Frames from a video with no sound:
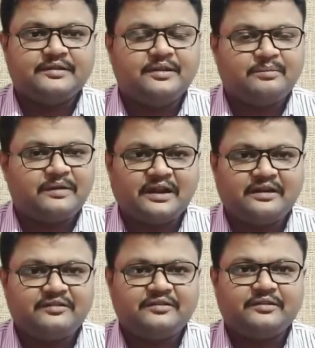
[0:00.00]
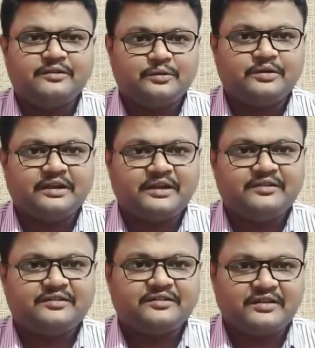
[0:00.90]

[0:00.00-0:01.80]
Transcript: the plants utilize the